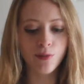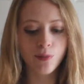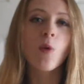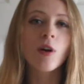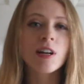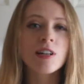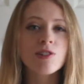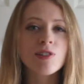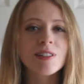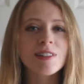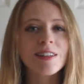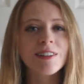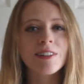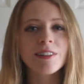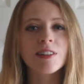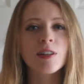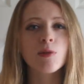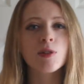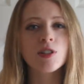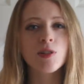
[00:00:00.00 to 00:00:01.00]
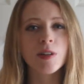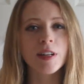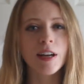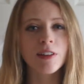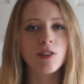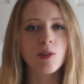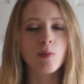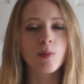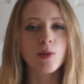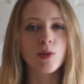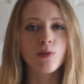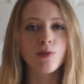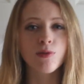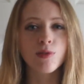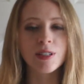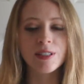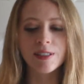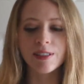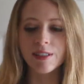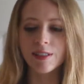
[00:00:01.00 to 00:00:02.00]
One interesting thing that they were doing at the booth
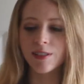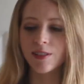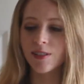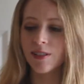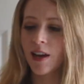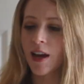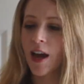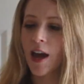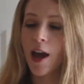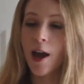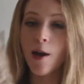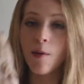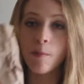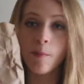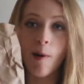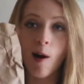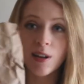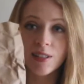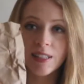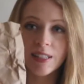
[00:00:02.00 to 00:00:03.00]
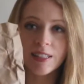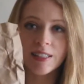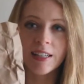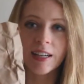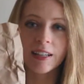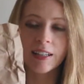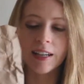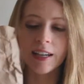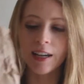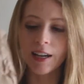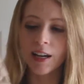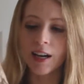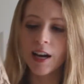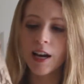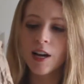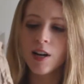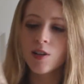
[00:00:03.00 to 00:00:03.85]
was this embossing technique.